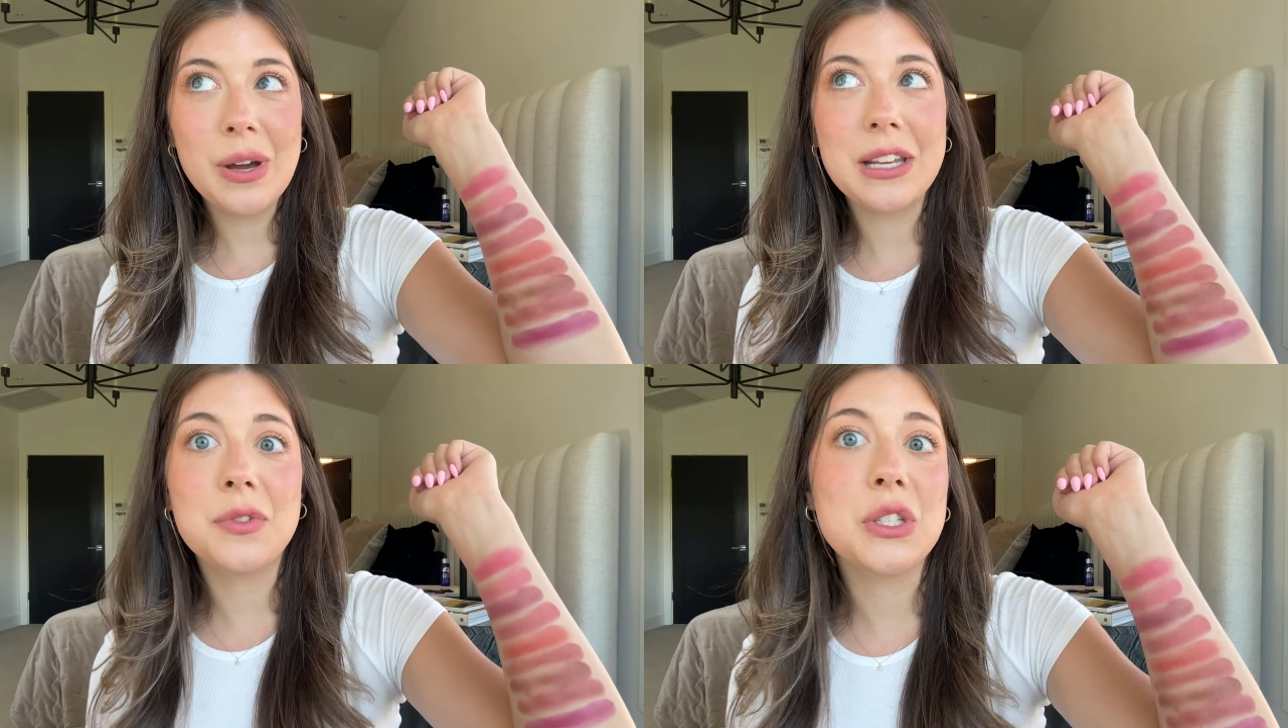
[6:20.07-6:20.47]

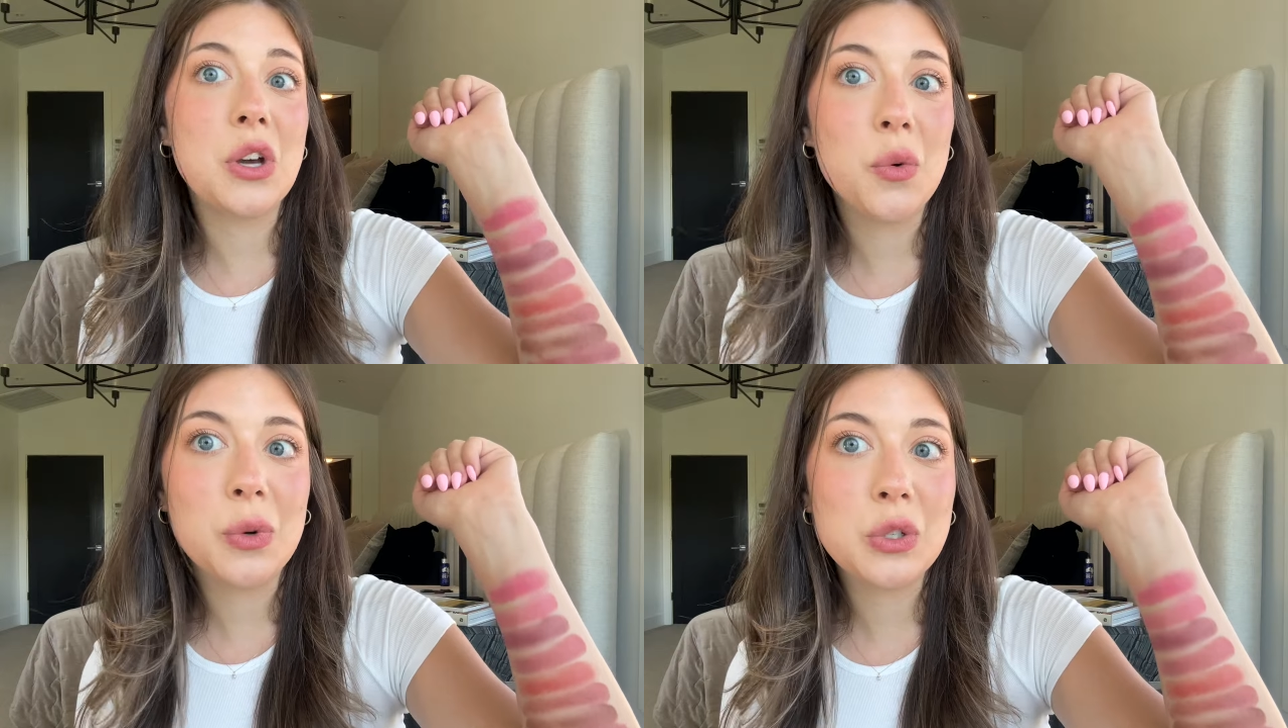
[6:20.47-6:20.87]
And if
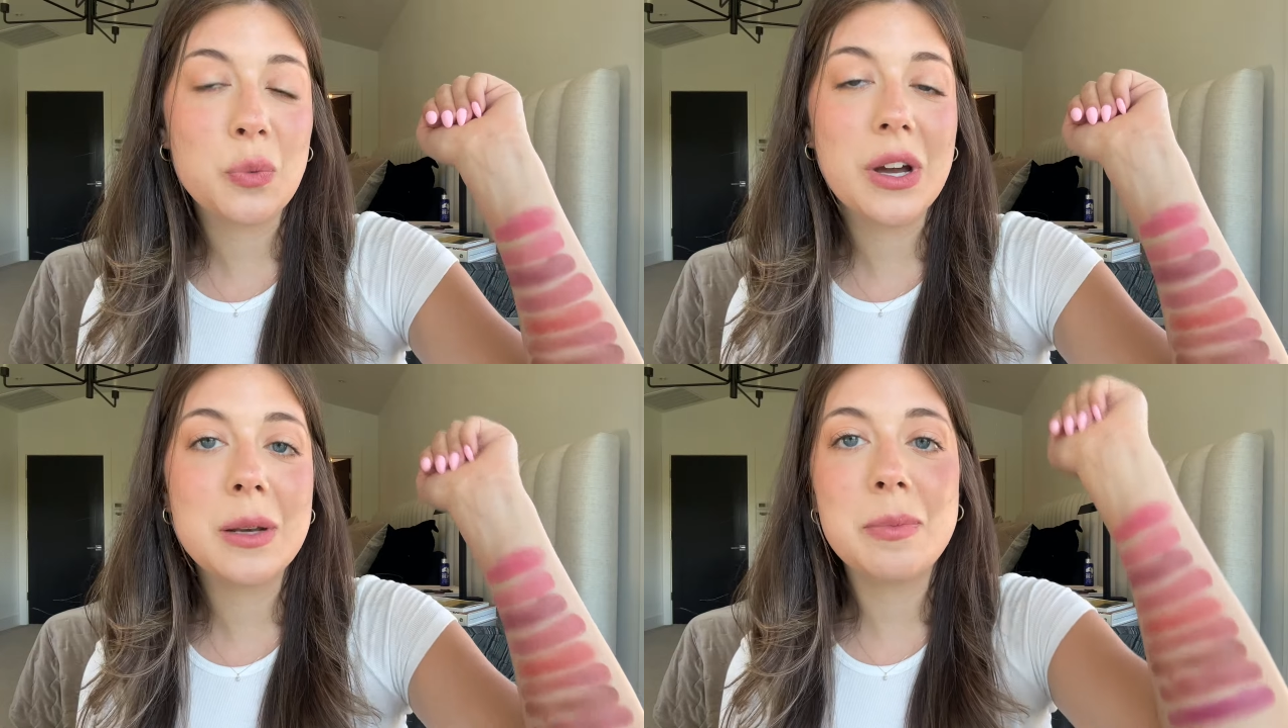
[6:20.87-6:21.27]
so, which
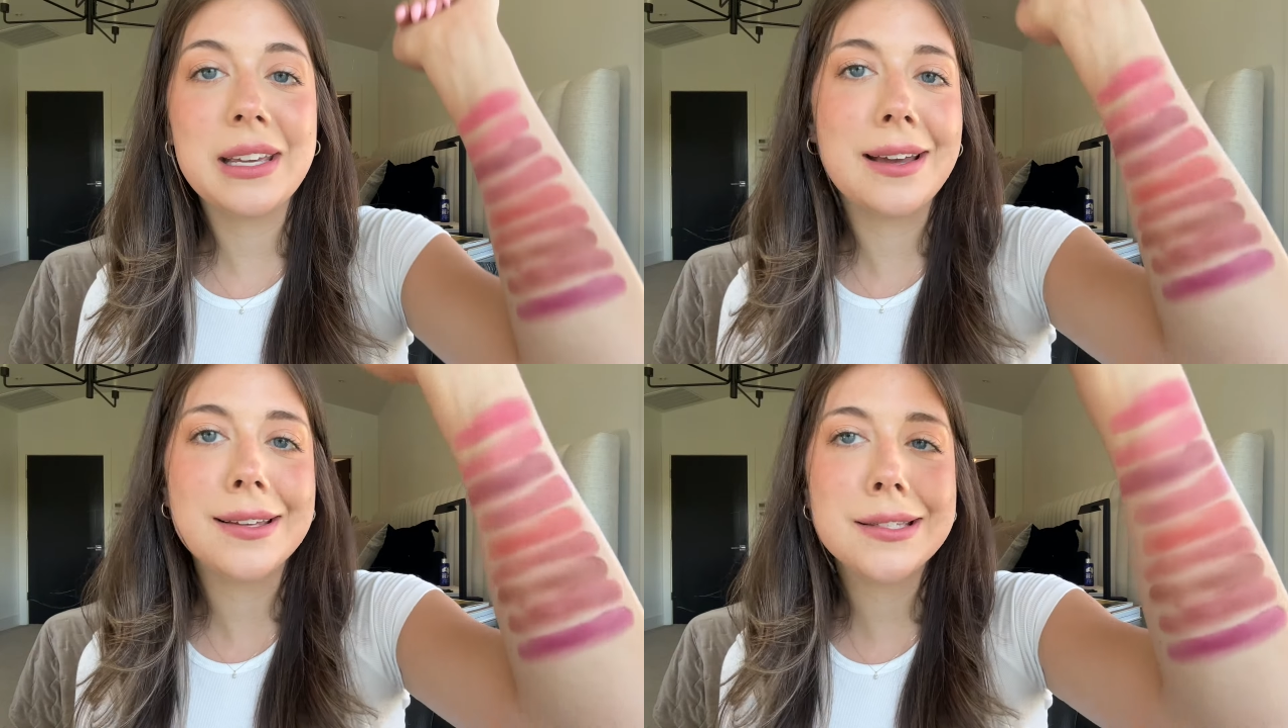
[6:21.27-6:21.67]
one?
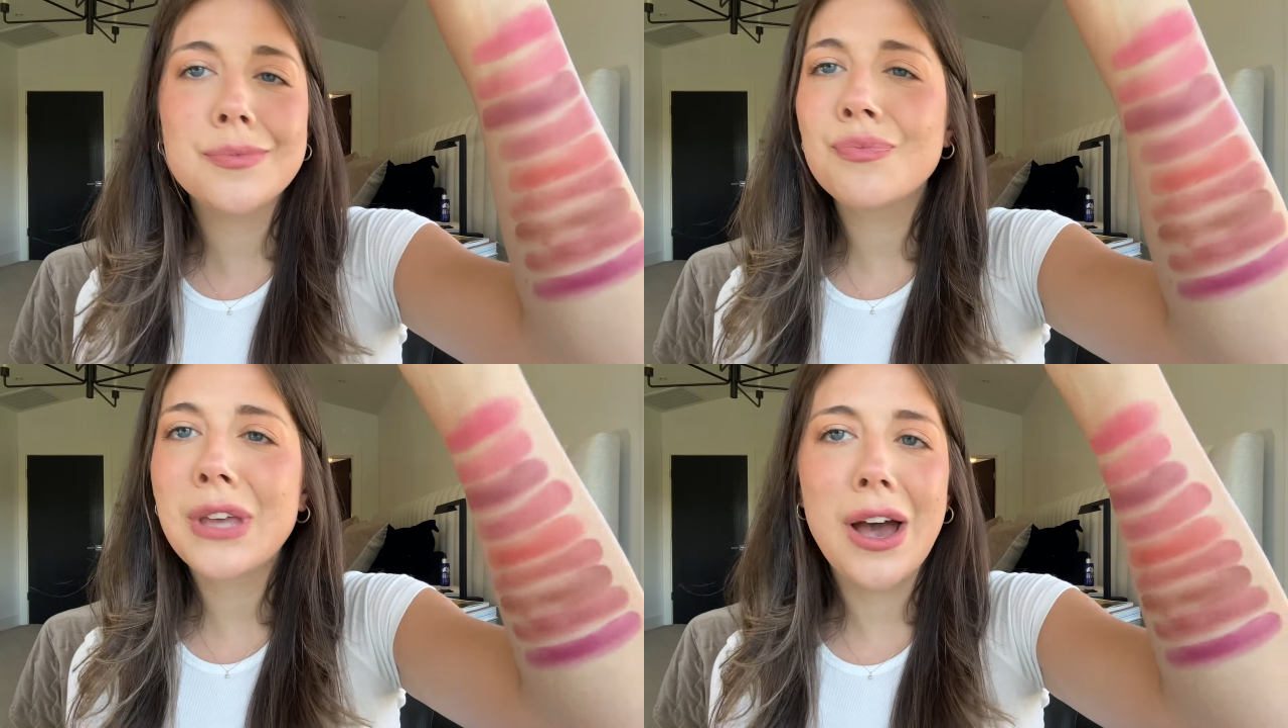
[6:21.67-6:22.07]

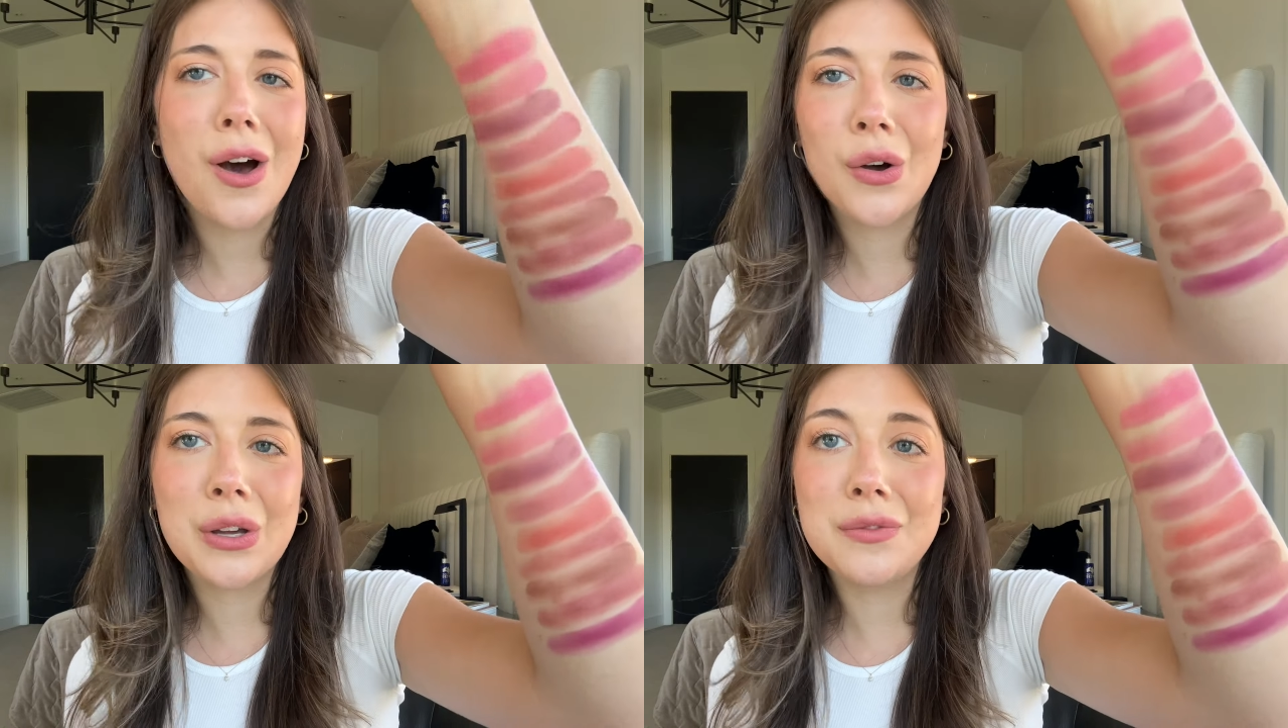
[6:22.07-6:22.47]
Because
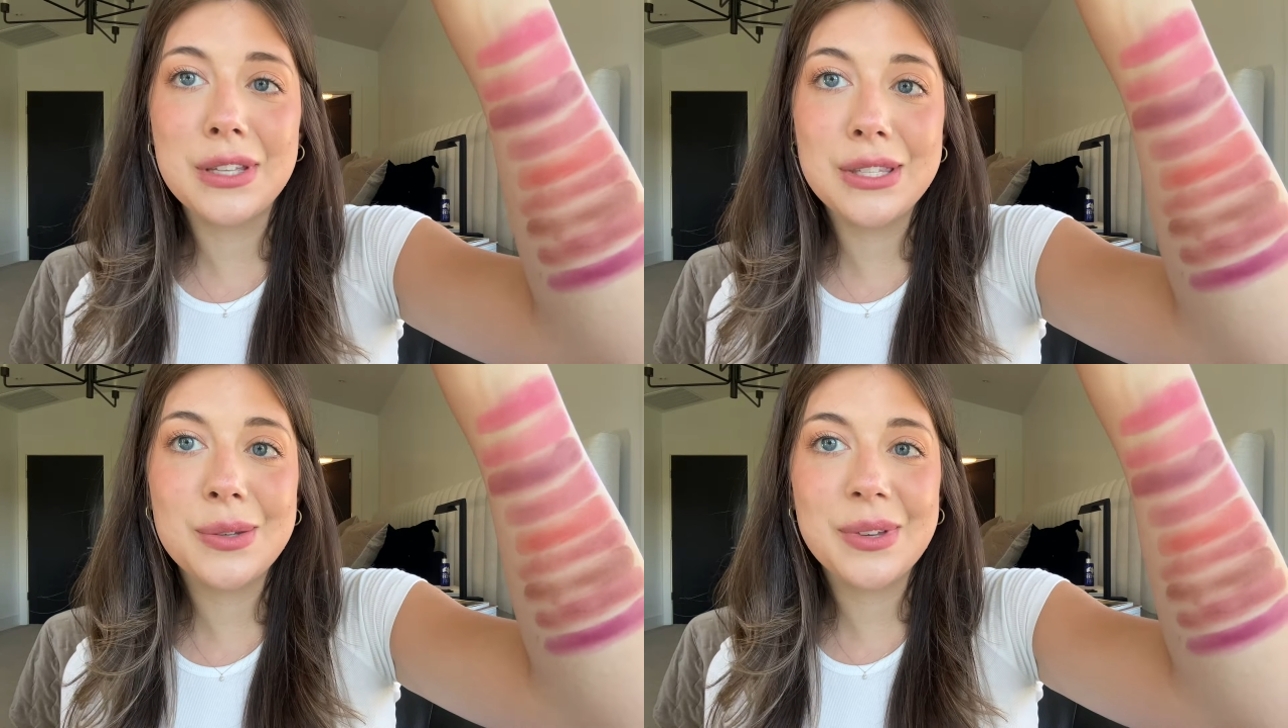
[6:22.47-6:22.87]
I'll
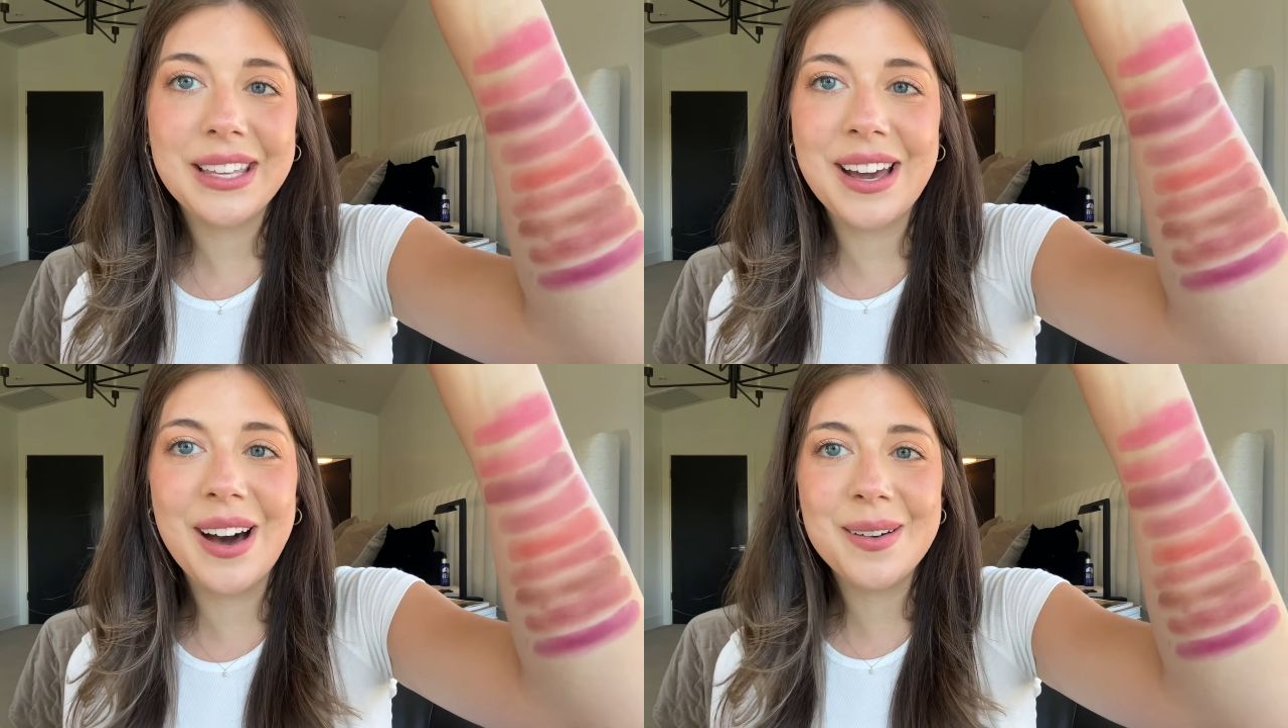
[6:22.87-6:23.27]
convince you in
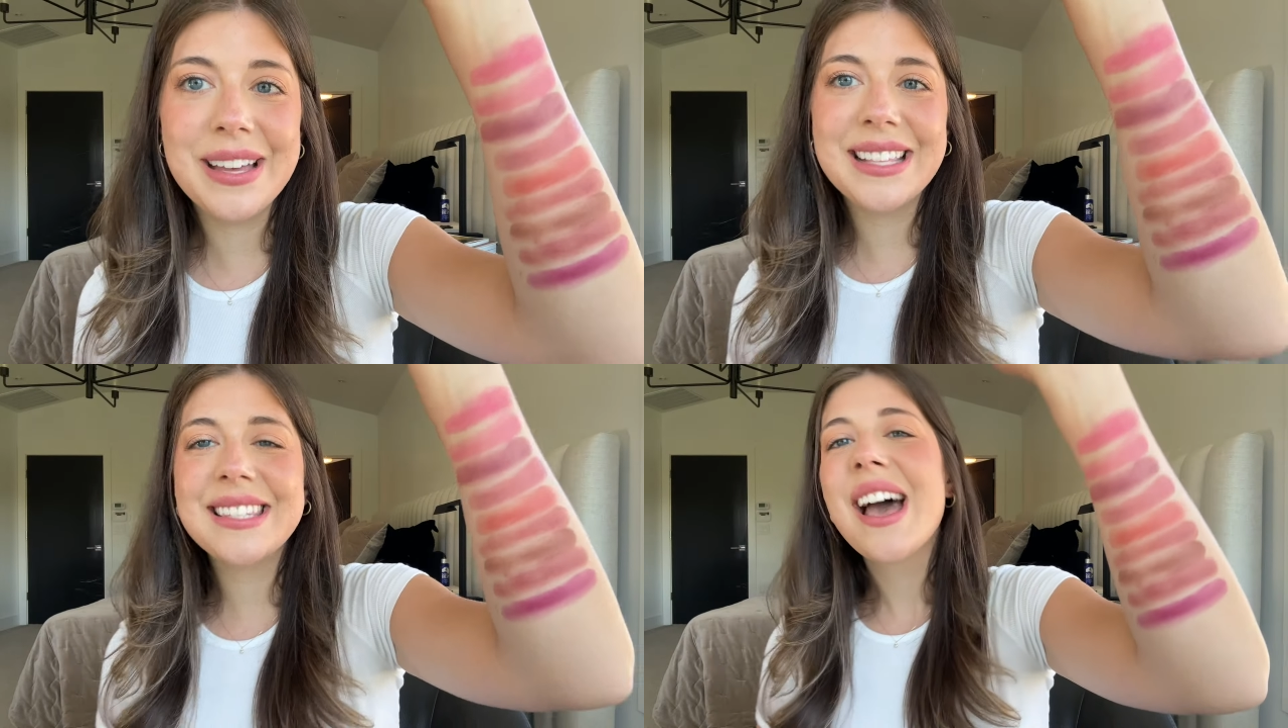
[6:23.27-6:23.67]
the
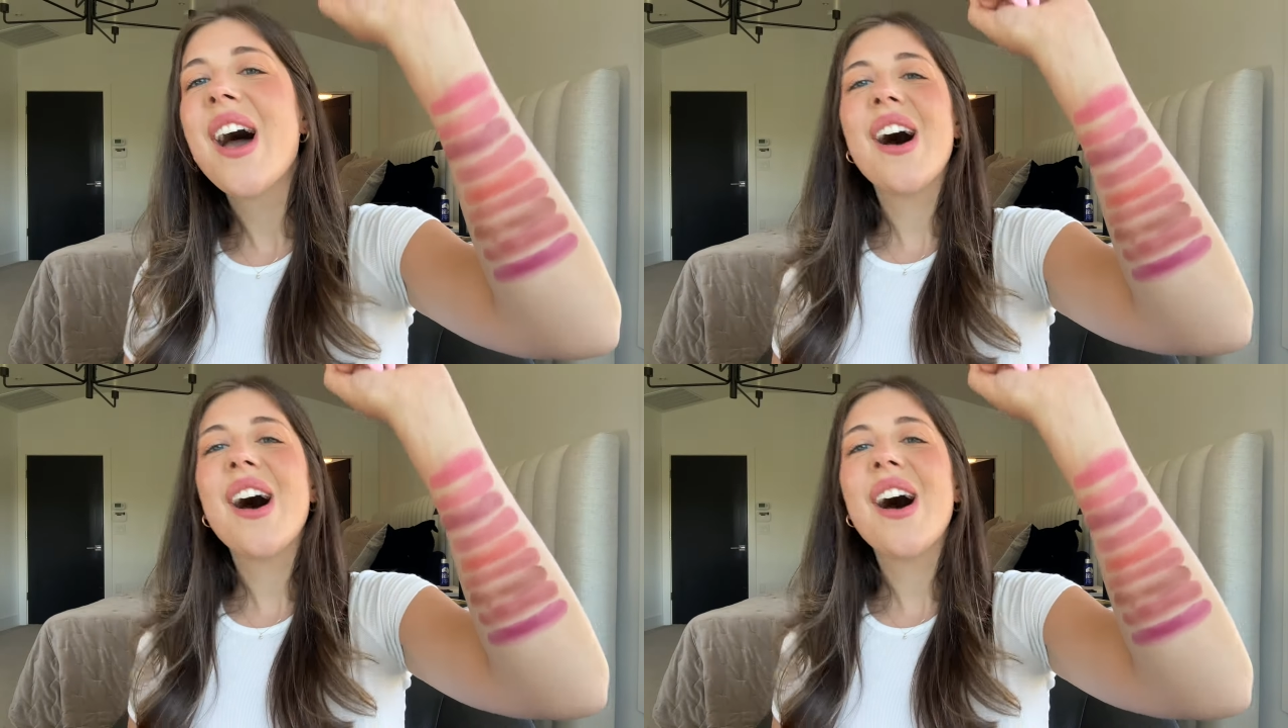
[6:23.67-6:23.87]
comments.